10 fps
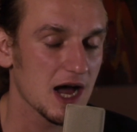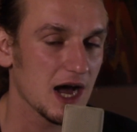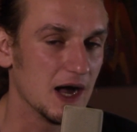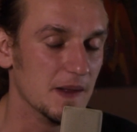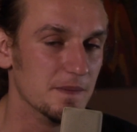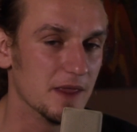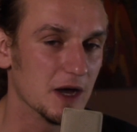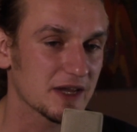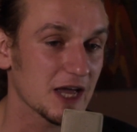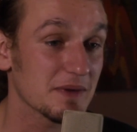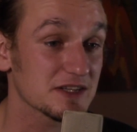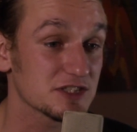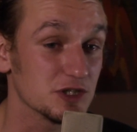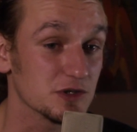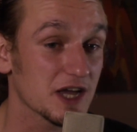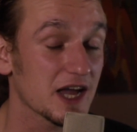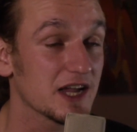And I came back to the UK,